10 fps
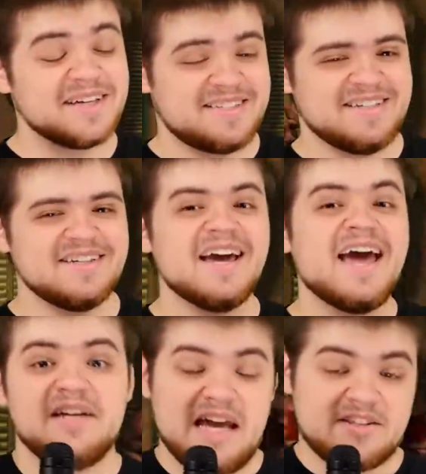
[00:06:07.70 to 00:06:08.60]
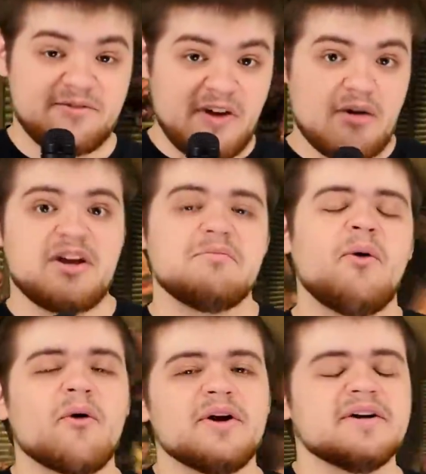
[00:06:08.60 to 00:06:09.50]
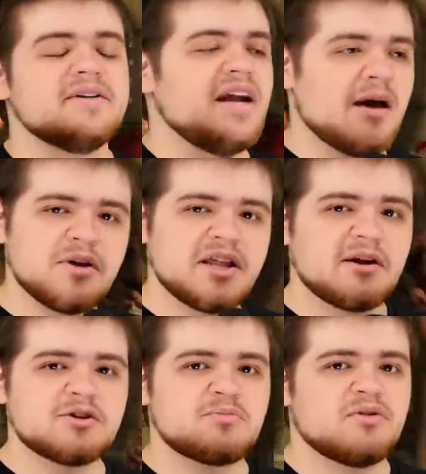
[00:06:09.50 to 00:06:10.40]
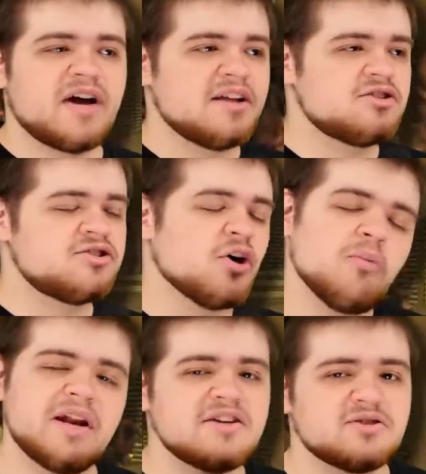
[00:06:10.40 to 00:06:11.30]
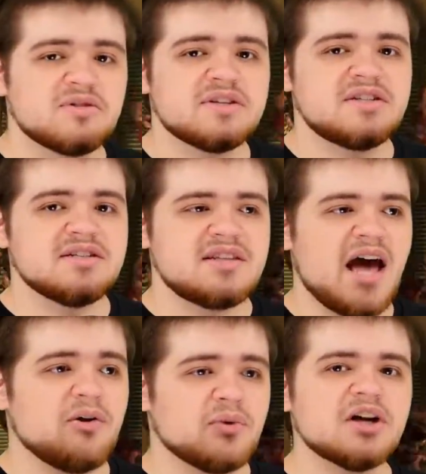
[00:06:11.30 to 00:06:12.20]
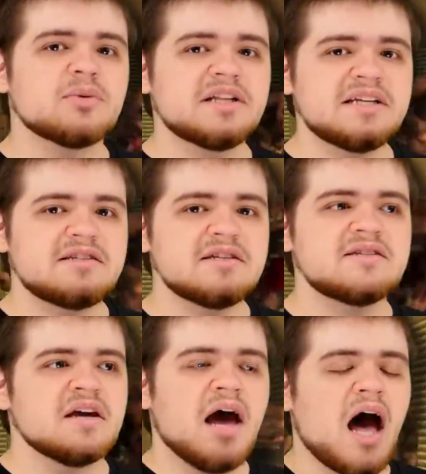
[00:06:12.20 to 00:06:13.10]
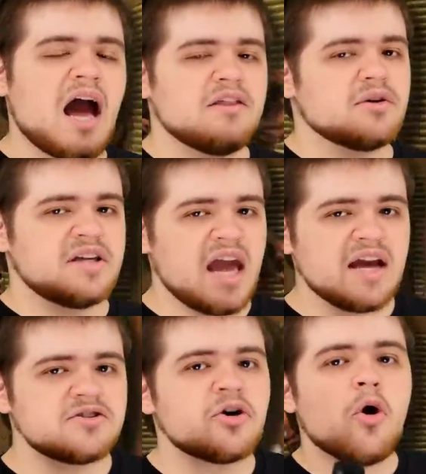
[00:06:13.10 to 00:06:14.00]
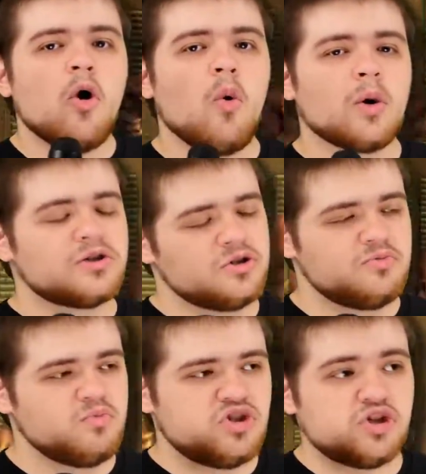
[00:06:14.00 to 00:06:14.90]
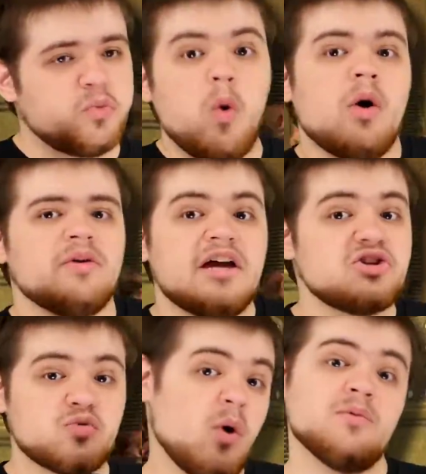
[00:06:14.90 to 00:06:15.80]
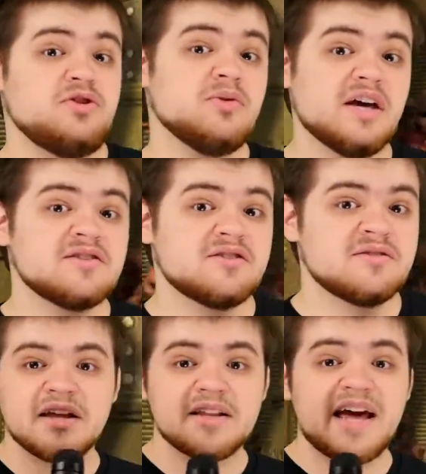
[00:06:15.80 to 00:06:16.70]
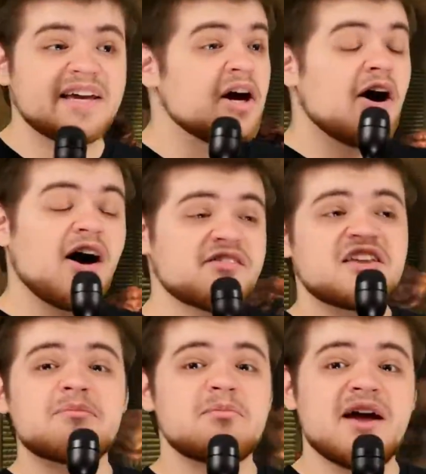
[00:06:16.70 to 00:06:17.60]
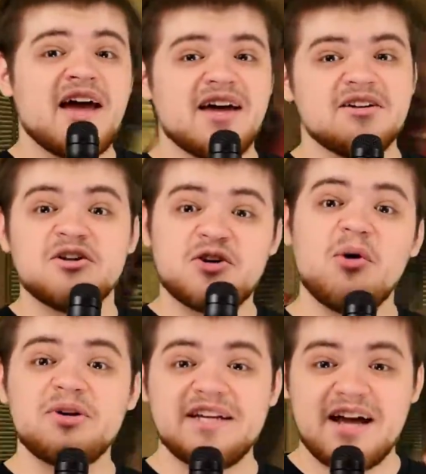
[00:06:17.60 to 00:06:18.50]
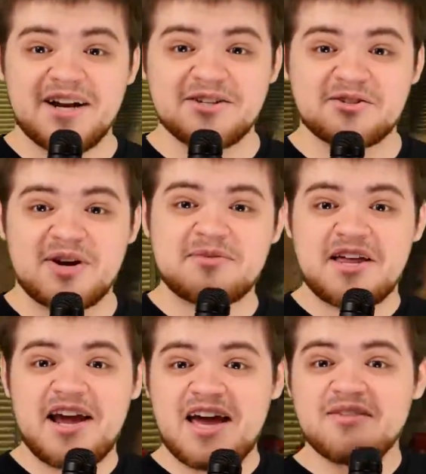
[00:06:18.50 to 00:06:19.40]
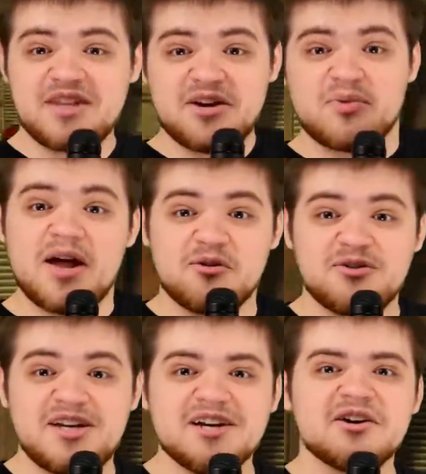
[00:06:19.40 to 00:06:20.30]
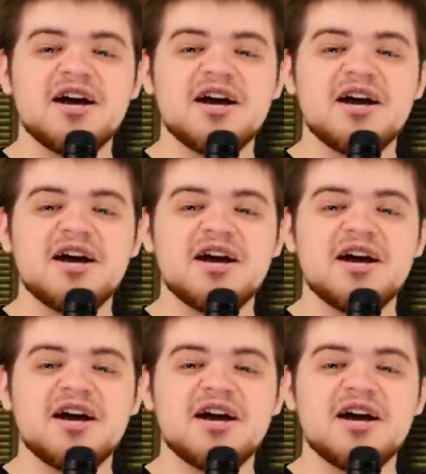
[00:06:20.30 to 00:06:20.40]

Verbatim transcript: listen, it's very important. Emulators provide so many services that real releases either can't or just won't. They just won't do this. Like, off the top of my head, totally not on a script that I have like right over here.